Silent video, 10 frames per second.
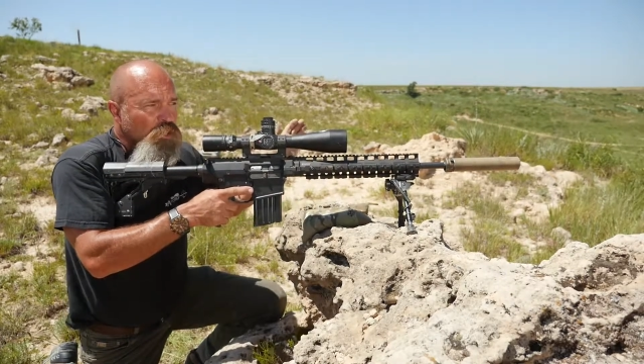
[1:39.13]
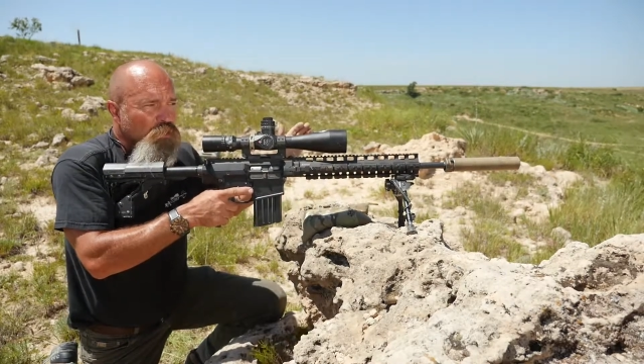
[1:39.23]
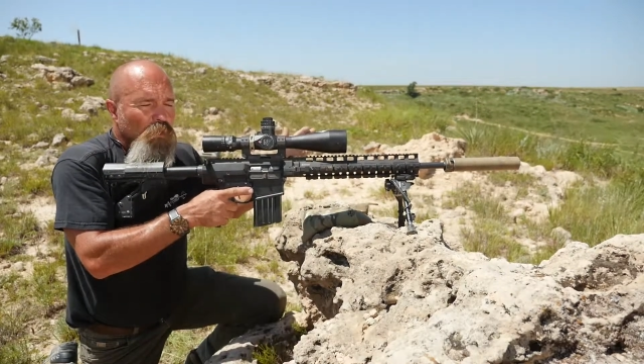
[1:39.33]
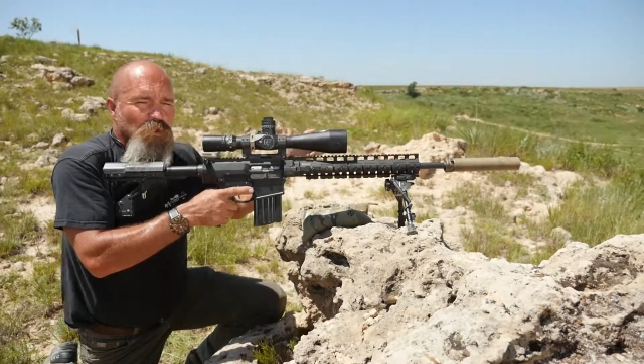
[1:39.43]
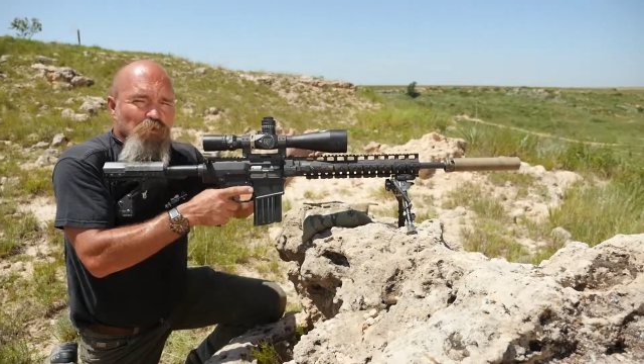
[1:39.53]

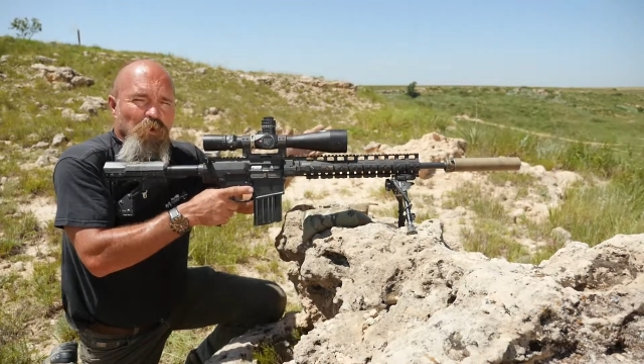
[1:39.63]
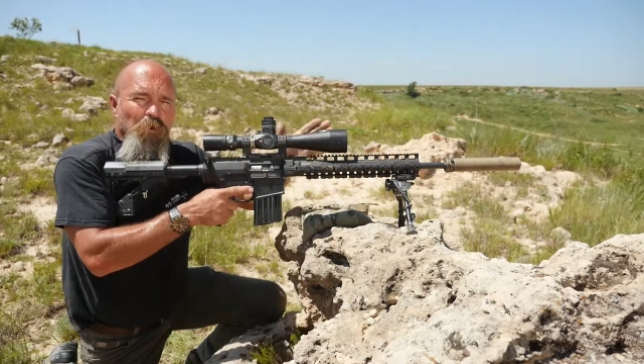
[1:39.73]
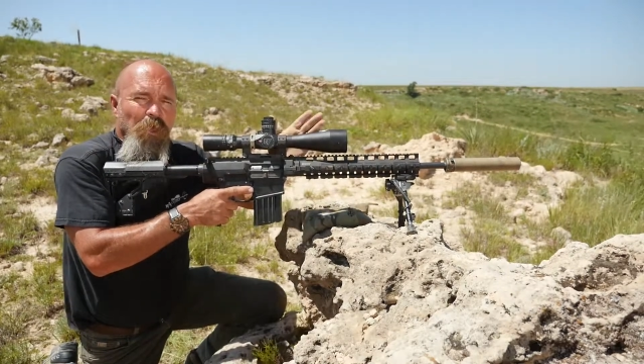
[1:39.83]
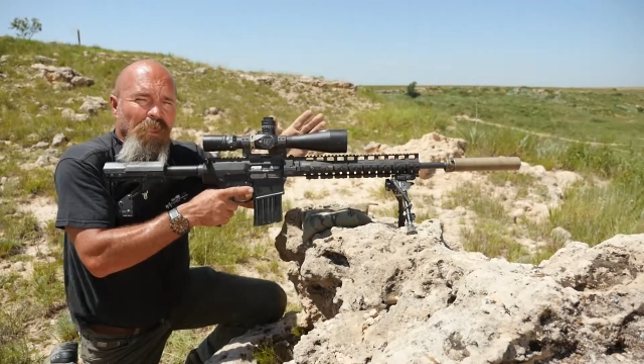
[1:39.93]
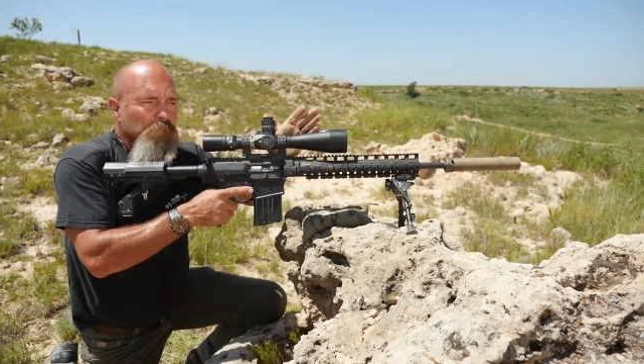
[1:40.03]
You always
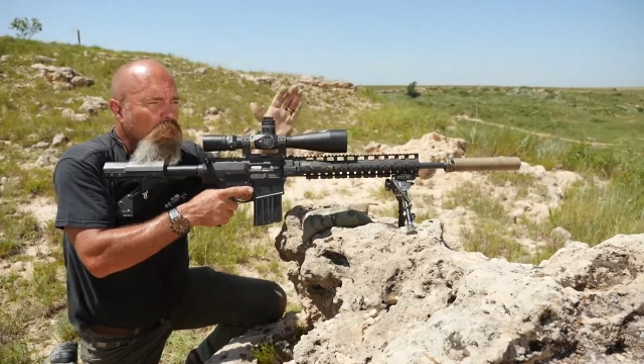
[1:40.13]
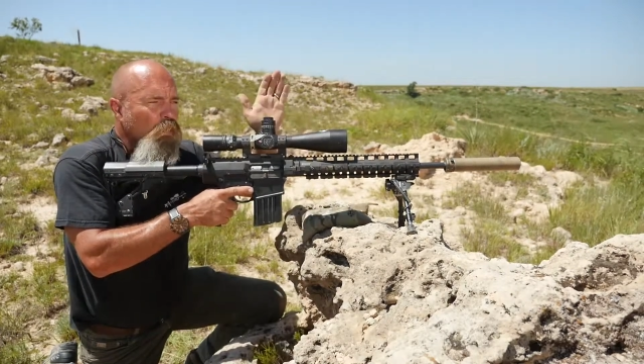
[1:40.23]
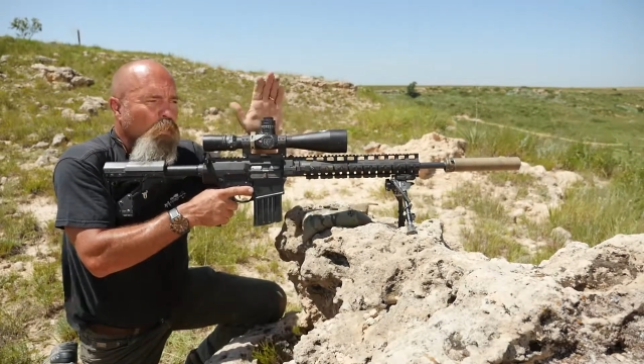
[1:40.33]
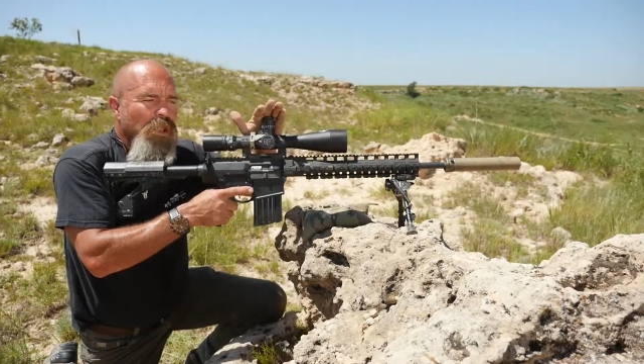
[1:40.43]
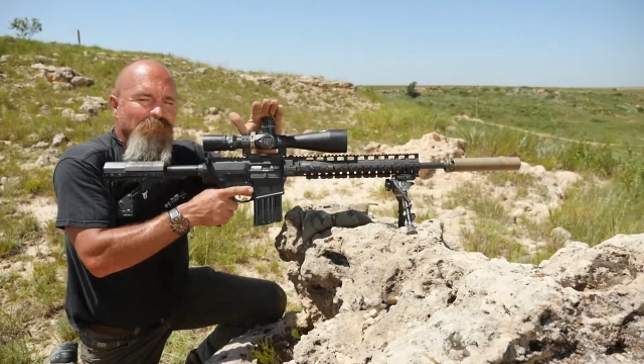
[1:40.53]
wanna aim
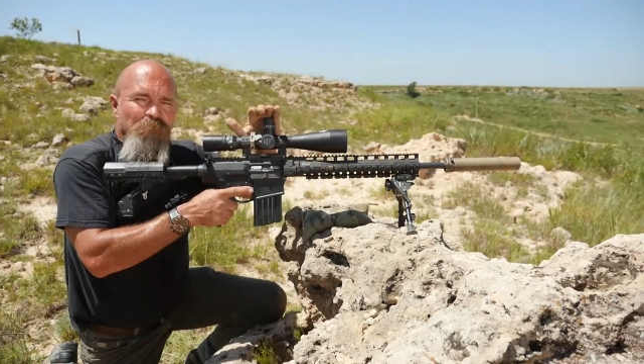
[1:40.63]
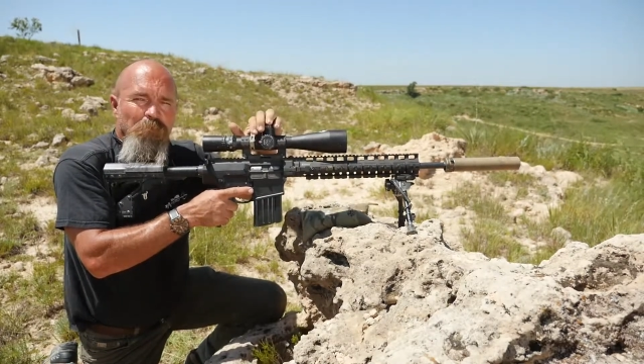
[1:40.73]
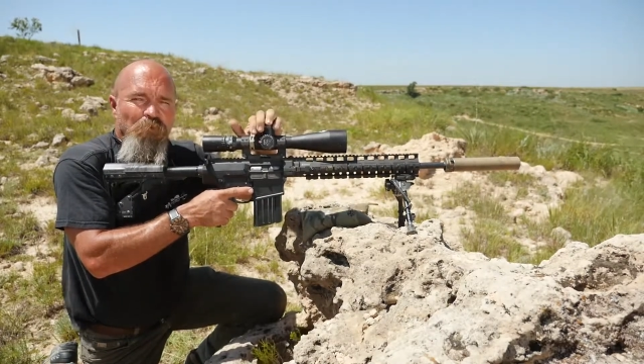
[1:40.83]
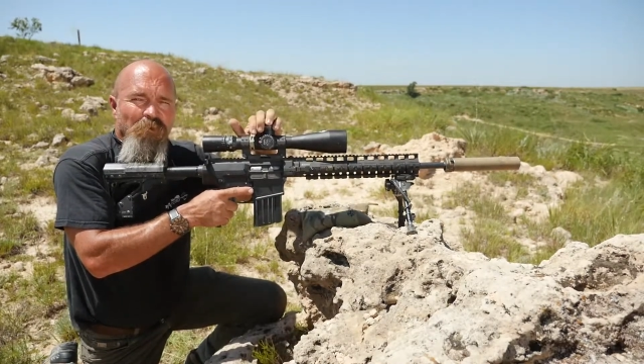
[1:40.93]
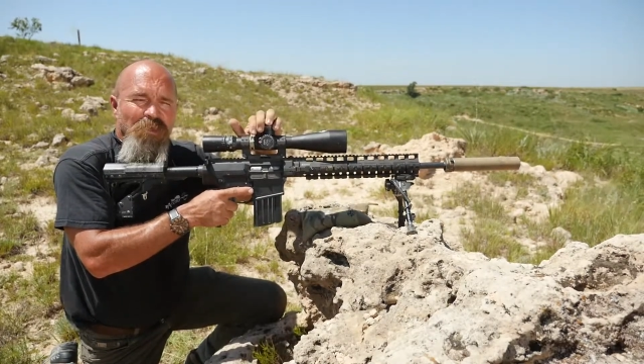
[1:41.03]
away
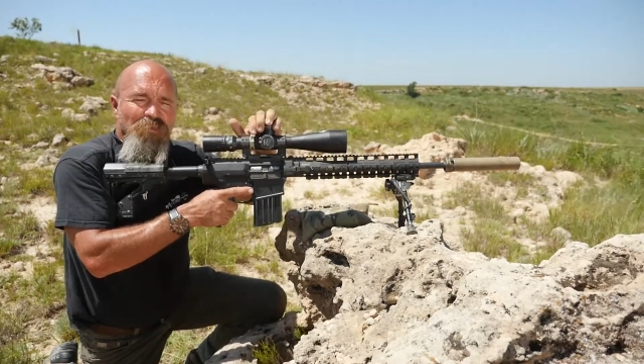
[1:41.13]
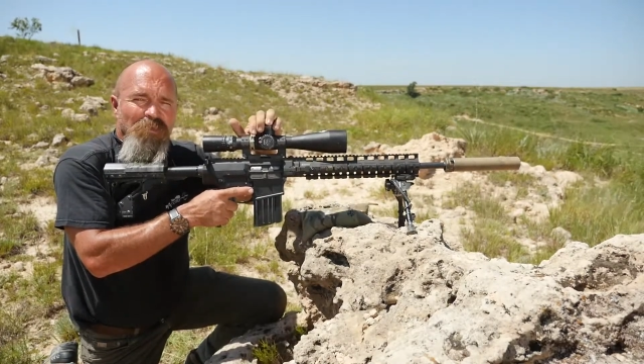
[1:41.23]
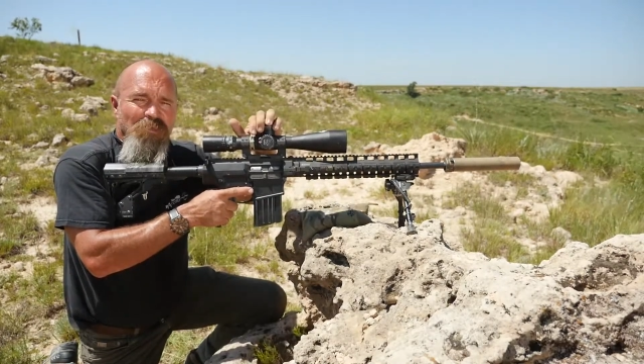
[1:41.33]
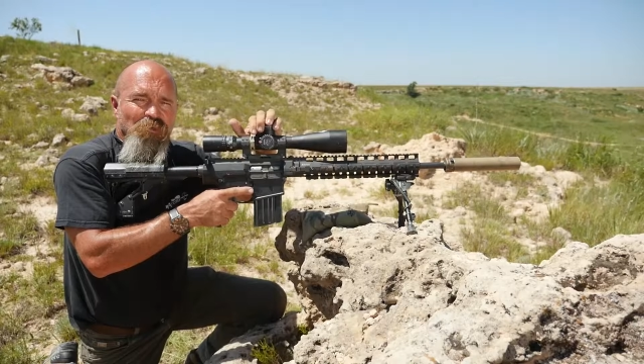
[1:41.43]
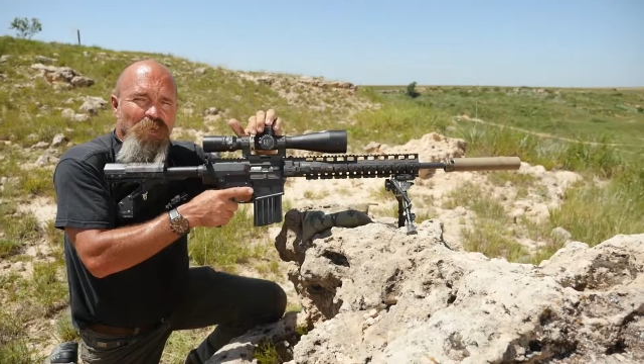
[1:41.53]
from the direction
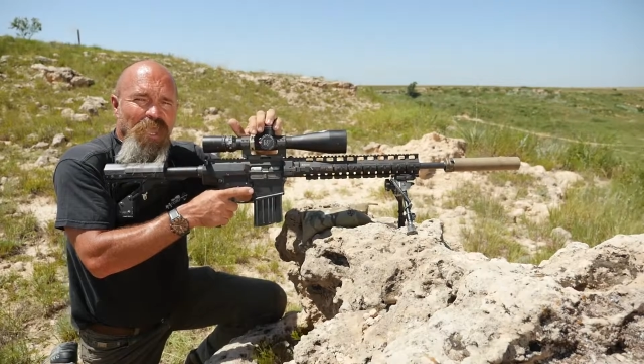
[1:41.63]
that you're